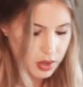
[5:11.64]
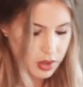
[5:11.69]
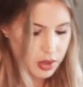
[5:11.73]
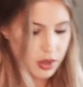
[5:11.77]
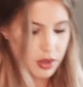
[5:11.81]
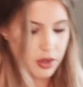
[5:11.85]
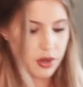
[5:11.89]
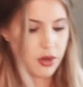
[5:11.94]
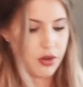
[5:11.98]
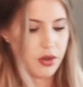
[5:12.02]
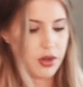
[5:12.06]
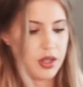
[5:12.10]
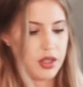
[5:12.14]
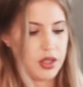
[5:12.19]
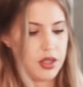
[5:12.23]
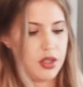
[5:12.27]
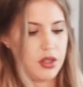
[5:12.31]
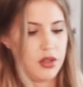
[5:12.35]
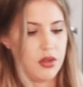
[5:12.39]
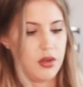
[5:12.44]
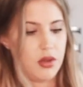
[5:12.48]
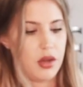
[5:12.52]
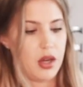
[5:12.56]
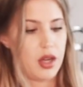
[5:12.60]
You're going
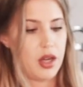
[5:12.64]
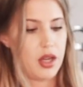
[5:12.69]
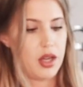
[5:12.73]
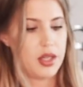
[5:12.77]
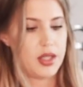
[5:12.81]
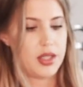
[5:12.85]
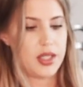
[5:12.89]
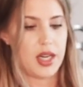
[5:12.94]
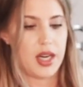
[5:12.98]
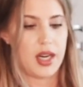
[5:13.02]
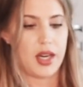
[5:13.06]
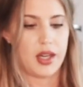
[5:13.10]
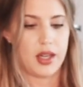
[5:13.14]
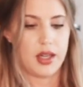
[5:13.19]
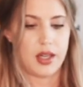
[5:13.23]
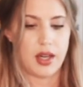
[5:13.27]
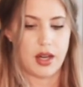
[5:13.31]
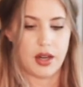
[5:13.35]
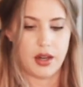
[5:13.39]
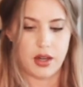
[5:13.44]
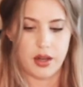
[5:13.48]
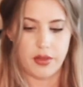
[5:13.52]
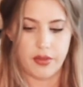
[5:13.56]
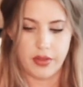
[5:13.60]
to take it
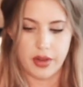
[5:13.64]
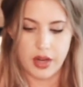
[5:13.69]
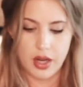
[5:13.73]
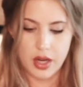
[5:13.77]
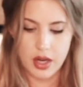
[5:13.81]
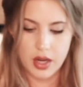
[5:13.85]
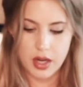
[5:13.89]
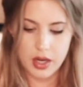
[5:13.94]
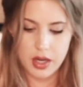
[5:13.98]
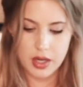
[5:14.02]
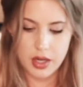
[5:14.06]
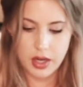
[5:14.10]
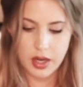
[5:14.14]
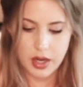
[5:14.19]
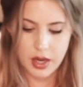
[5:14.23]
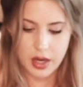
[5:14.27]
out of here,